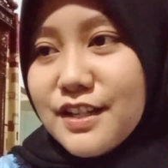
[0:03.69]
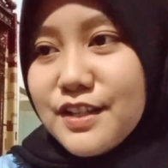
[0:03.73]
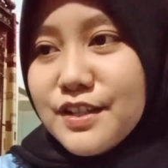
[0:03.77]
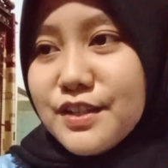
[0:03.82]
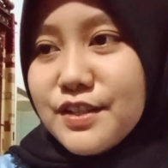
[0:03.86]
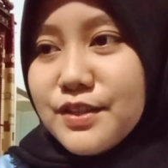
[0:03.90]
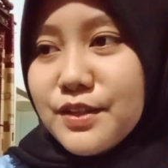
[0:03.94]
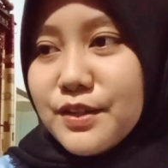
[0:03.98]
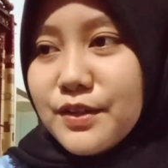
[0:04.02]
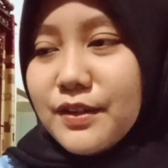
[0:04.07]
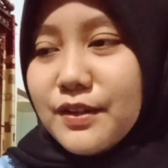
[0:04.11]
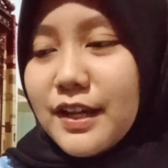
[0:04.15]

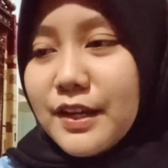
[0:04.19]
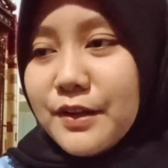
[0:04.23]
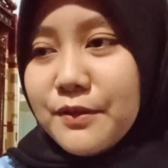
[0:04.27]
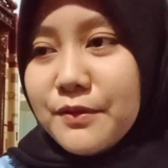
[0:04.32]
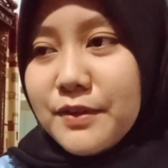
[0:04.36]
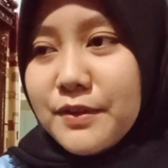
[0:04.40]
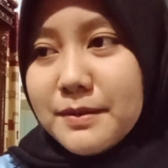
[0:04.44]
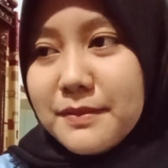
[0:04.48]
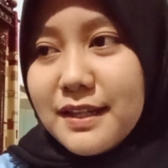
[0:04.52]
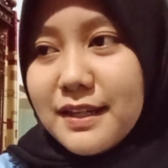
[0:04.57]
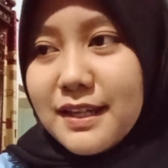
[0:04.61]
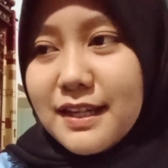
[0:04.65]
See you again
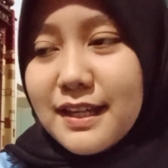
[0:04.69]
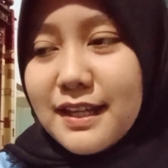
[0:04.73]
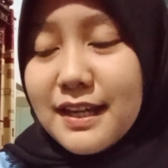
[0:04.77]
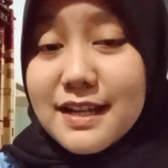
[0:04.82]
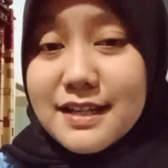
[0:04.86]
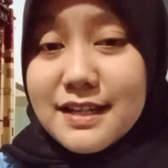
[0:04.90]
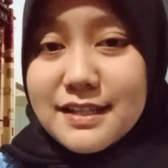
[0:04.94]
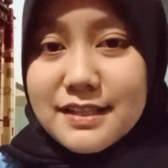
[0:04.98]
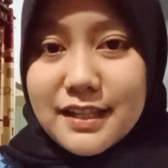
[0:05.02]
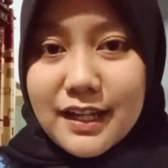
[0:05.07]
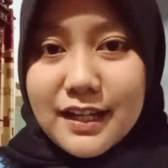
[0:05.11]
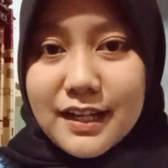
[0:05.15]
with me,
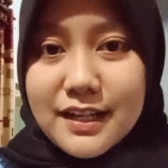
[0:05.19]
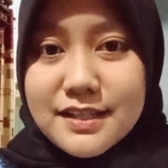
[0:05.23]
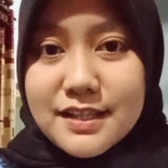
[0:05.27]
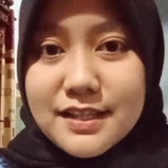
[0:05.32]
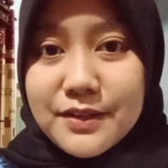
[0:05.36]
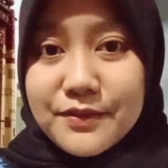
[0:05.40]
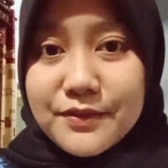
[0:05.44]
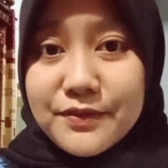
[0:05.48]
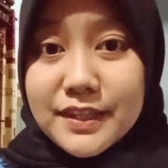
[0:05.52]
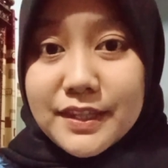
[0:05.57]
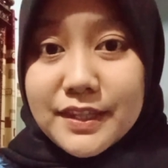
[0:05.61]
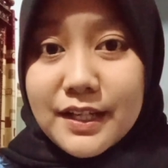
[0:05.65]

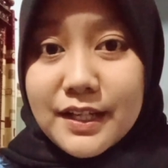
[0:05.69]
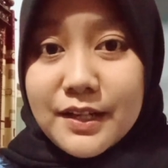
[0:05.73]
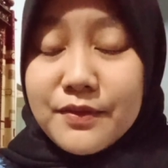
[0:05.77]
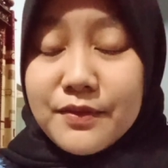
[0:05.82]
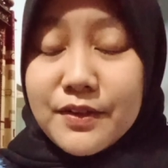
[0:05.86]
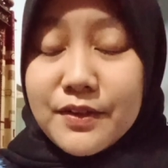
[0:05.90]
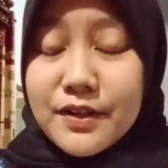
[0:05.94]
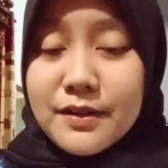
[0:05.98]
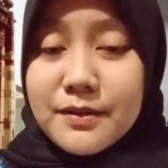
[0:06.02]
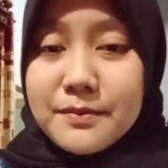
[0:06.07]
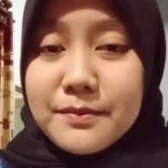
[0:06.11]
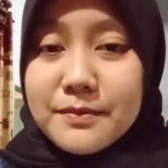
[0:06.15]
SNS Safitri
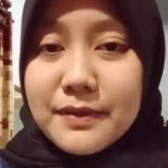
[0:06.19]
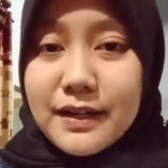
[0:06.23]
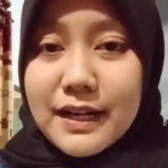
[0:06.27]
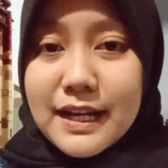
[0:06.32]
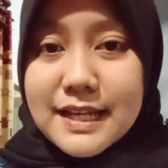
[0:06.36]
from